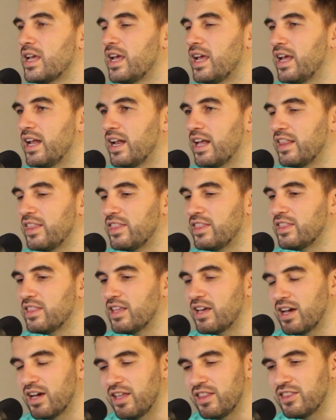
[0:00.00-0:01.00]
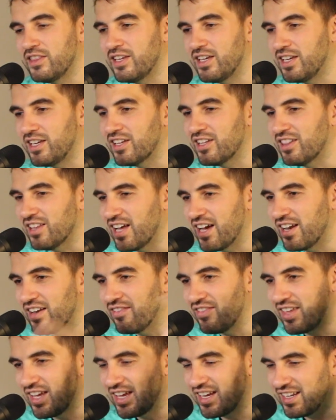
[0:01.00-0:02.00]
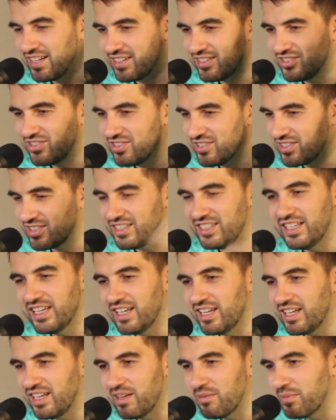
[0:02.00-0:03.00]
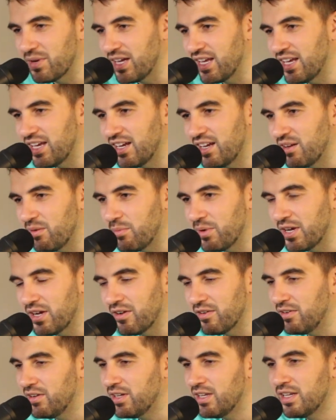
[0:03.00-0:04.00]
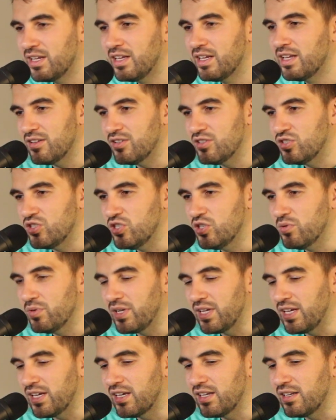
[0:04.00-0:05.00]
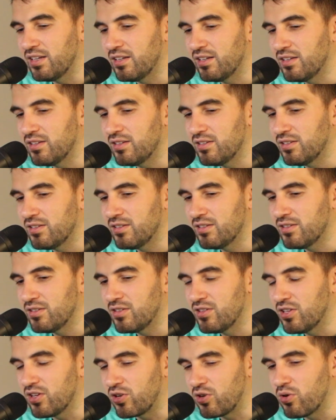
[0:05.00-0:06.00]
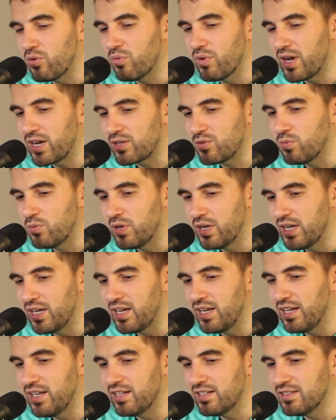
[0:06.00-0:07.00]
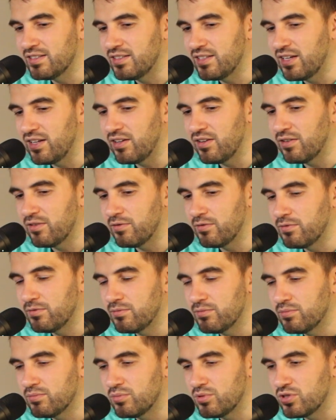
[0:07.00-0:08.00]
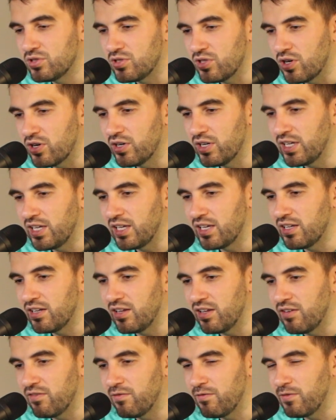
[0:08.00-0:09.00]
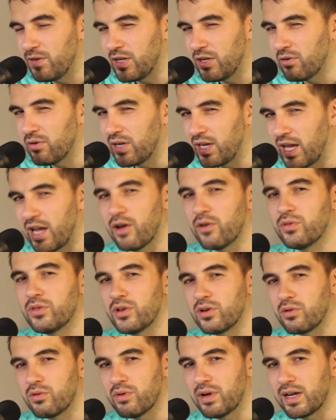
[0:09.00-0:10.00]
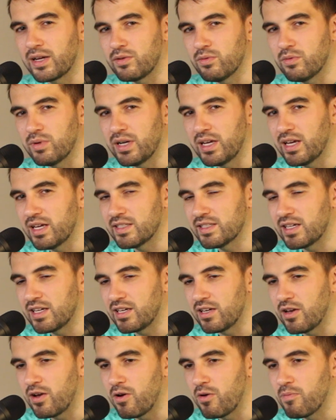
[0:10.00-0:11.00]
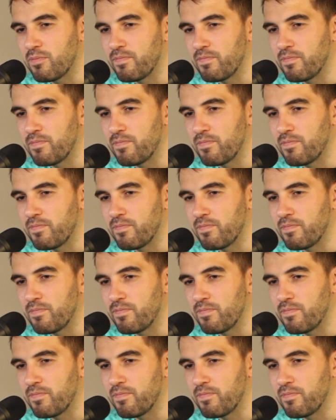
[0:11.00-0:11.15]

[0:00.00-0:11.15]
And I think a lot of that is just getting in my head about doing it the correct way instead of starting it and figuring out the correct way as I go.